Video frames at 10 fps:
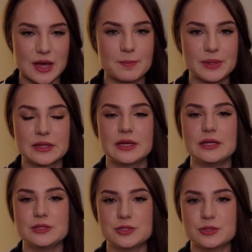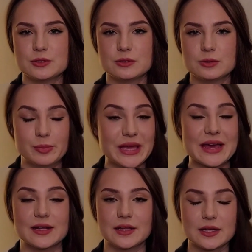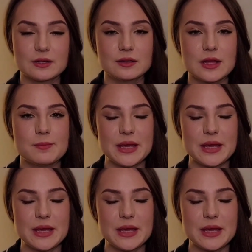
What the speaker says: ability to be analytical and